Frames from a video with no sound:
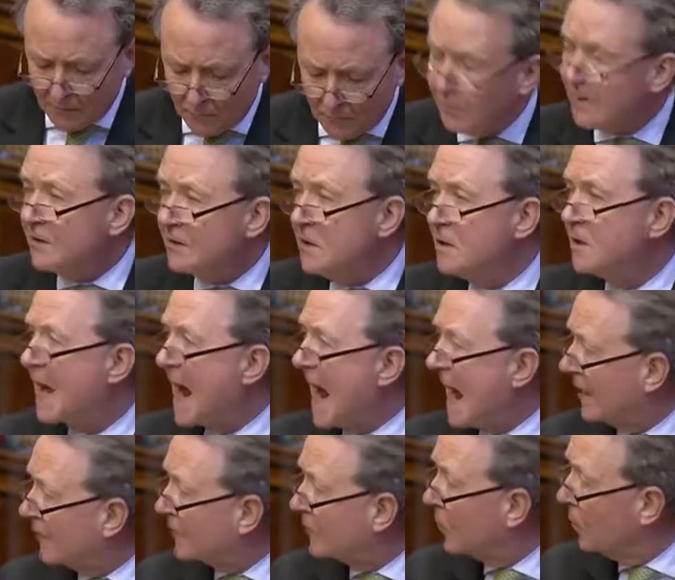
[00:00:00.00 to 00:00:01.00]
written
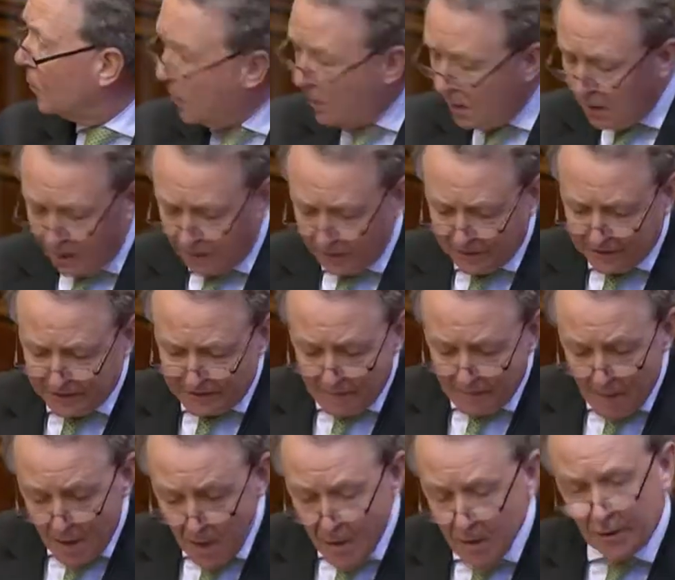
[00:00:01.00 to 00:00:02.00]
as the world
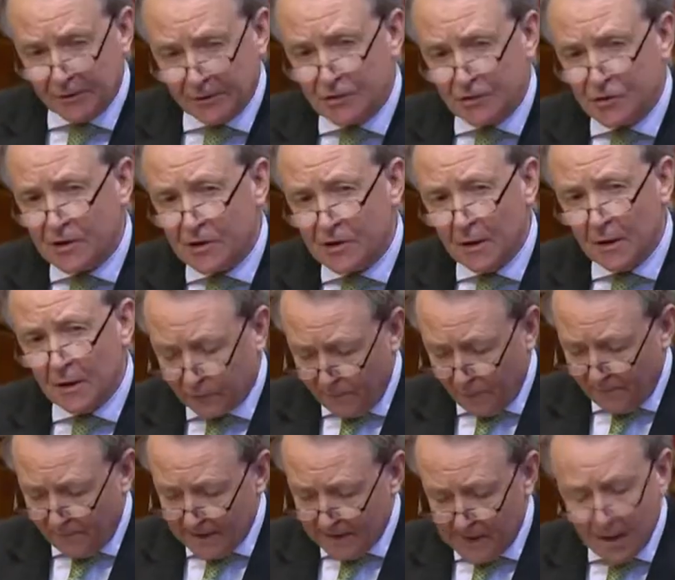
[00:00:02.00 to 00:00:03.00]
emerged
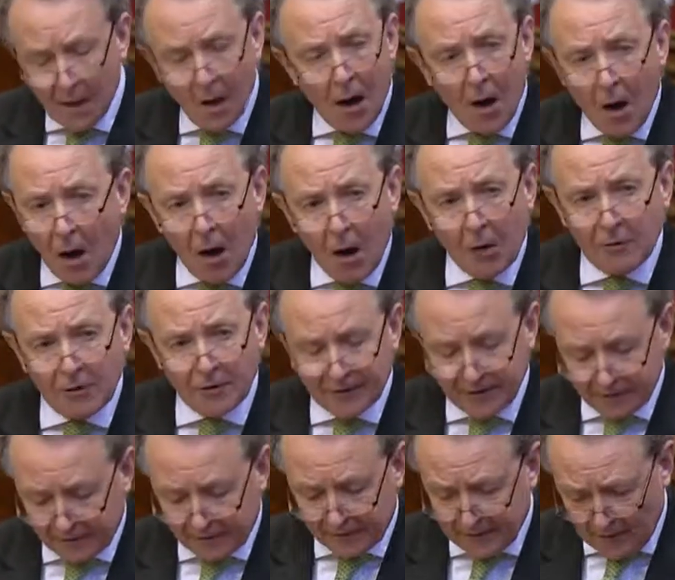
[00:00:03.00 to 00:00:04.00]
from the
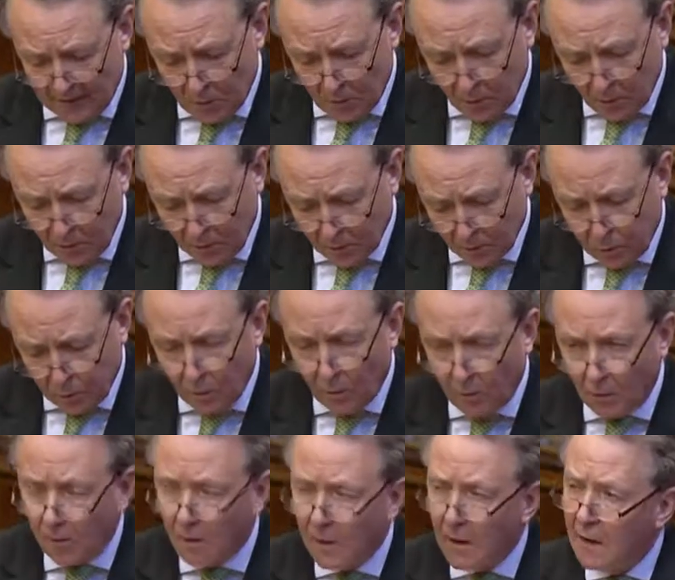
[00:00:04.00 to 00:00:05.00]
horrors of the Second World
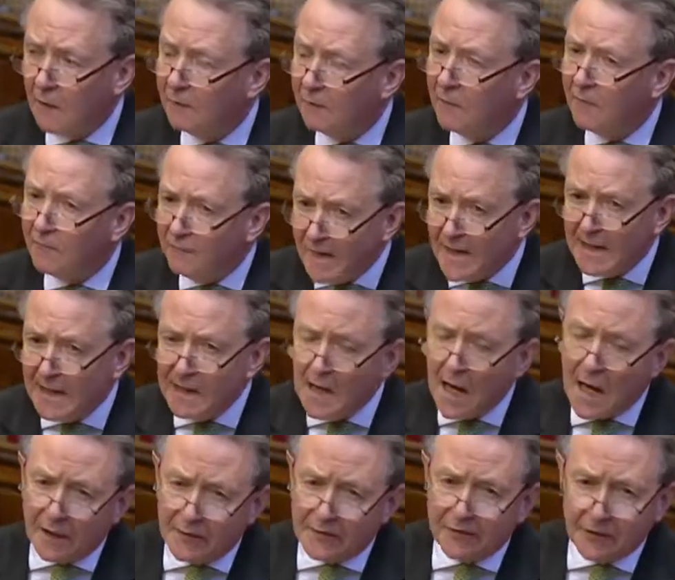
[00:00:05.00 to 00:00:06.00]
War, that
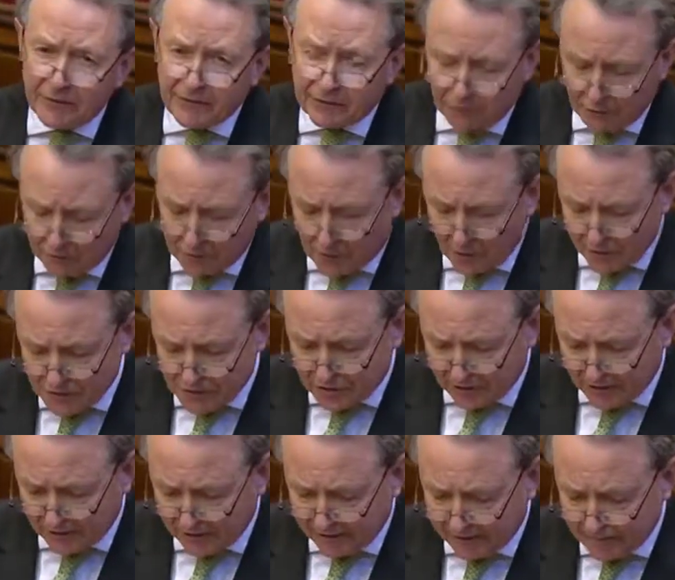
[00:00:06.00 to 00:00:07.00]
they understood
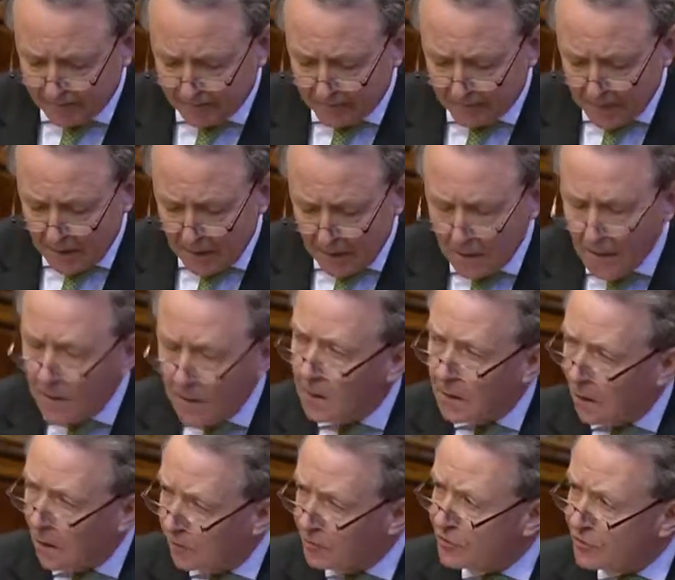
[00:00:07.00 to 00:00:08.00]
conscience.
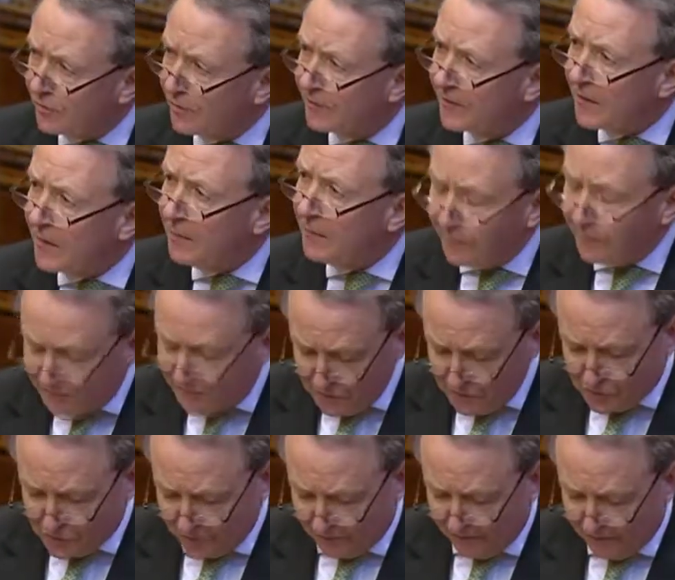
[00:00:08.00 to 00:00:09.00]
Conscience
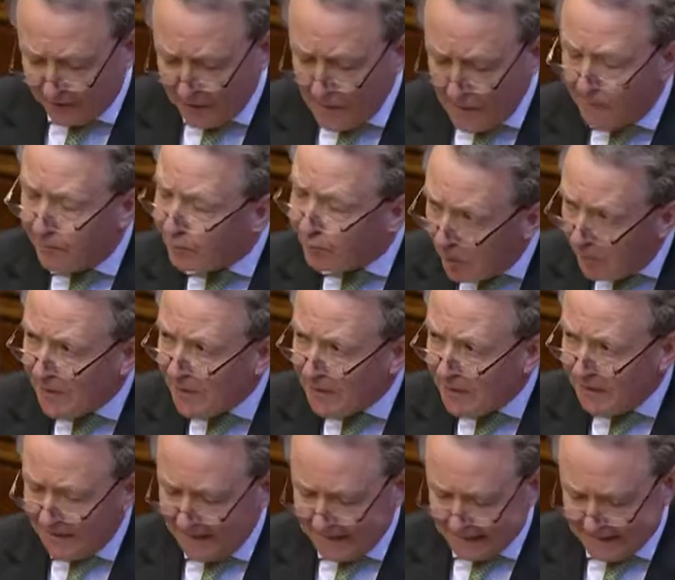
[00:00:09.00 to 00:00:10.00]
features
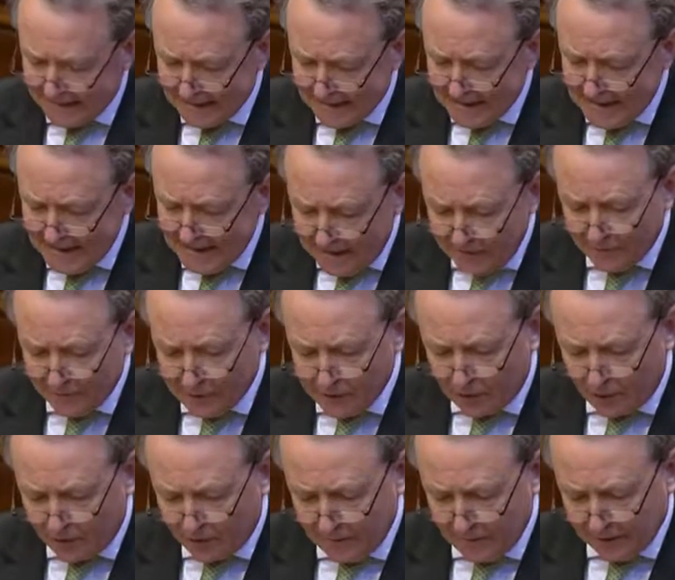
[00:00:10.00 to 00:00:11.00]
prominently in the
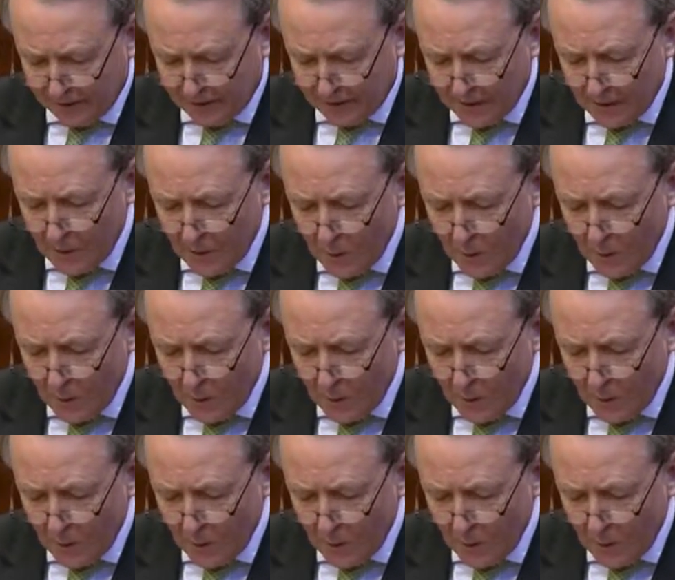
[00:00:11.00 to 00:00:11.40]
document,